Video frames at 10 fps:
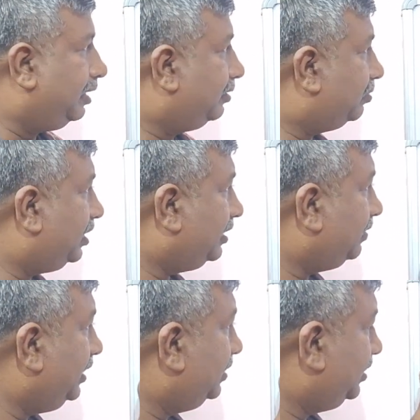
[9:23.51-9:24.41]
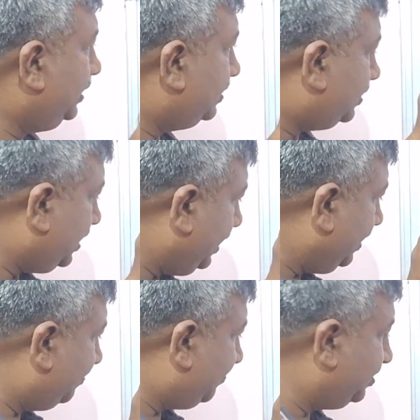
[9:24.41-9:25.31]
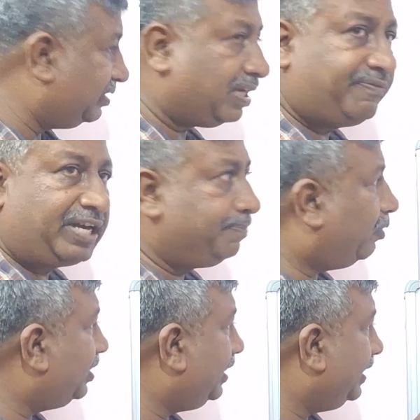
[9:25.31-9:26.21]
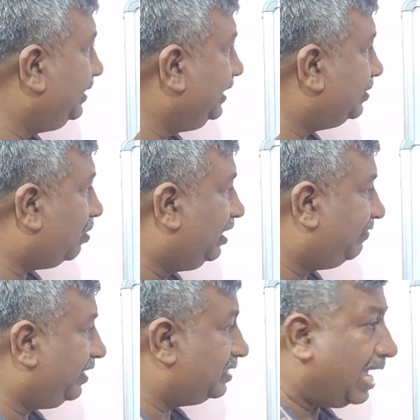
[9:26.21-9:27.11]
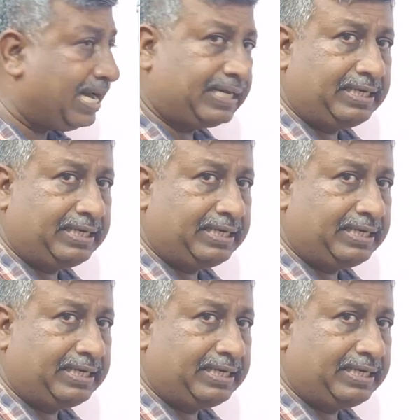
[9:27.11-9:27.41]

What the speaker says: So, that's why these three phases are very important and these solid phase